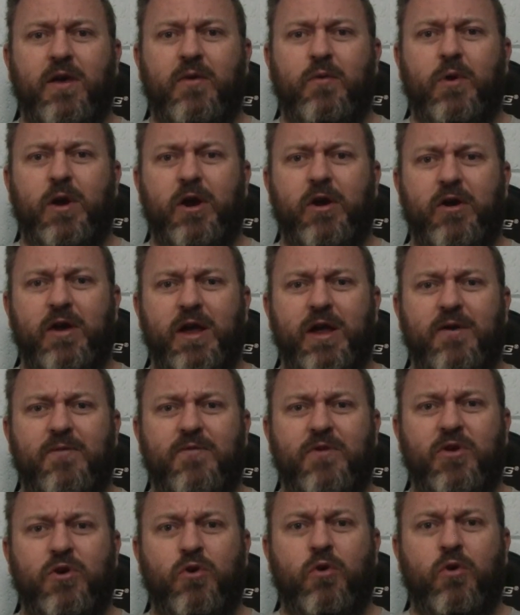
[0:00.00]
where
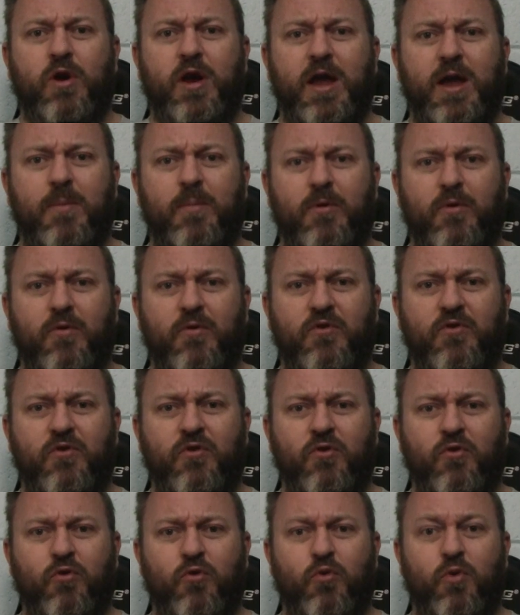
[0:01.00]
if you're able
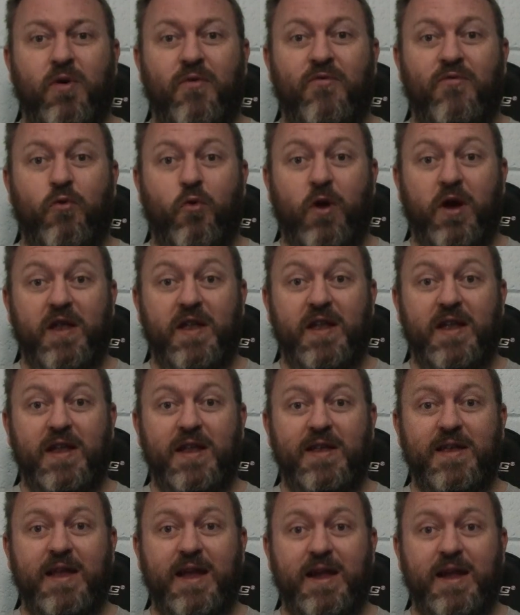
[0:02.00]
to avoid
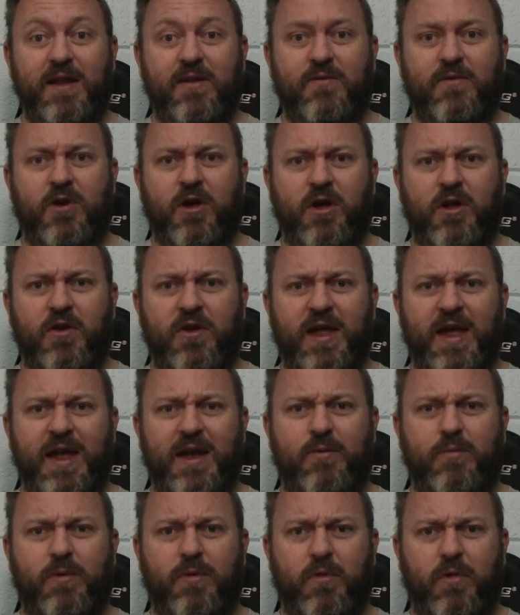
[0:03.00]
any negative
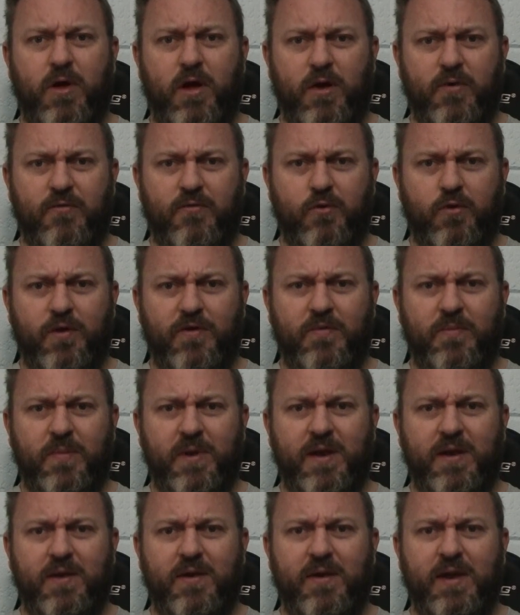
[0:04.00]
contact with law
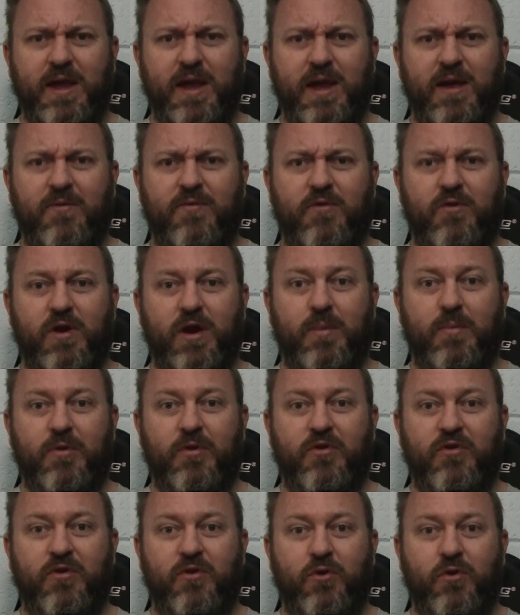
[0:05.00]
enforcement, if you're
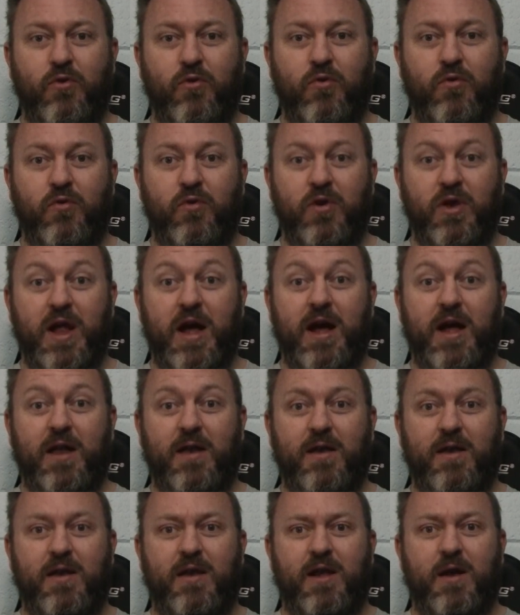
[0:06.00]
able to
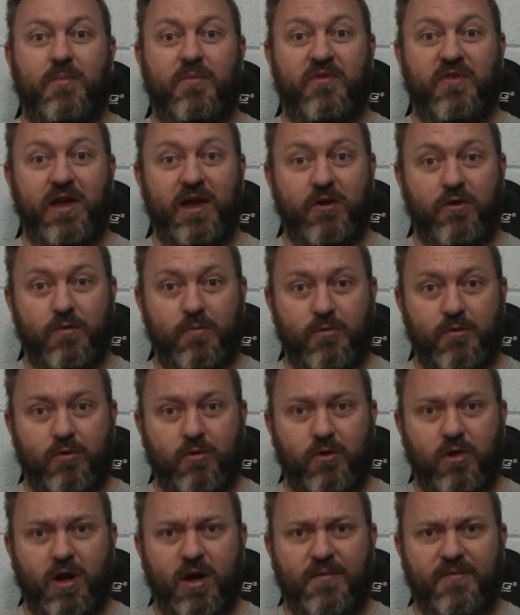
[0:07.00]
not upset your
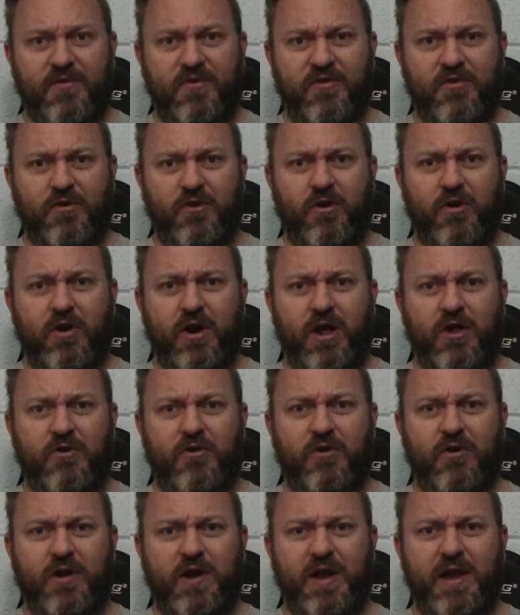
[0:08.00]
parole officer, not
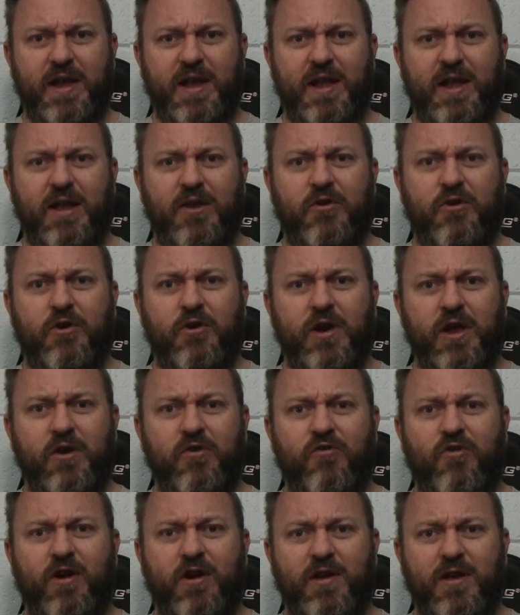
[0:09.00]
turn in any dirty
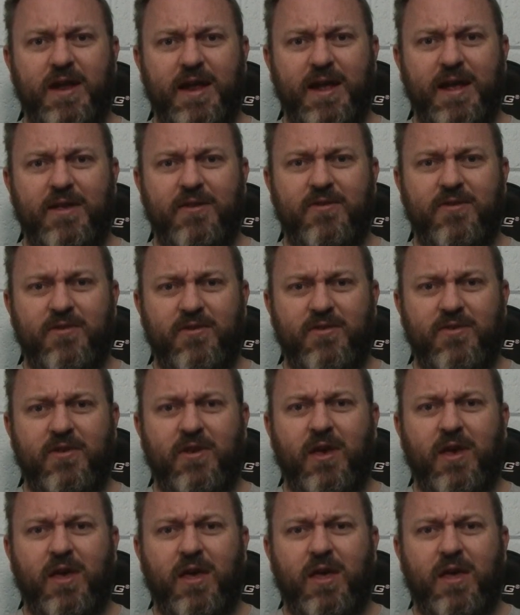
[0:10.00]
drug
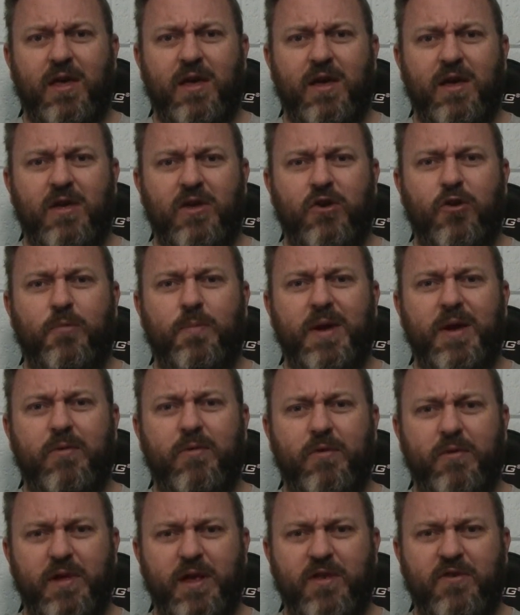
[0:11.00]
tests, you'll be
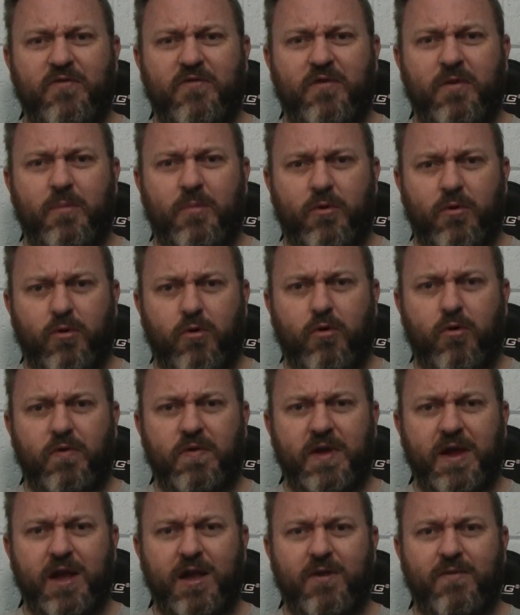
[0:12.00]
released from parole
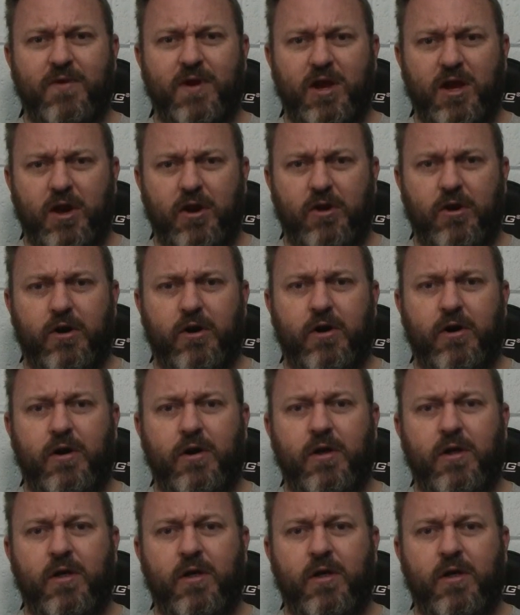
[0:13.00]
at the end of a year.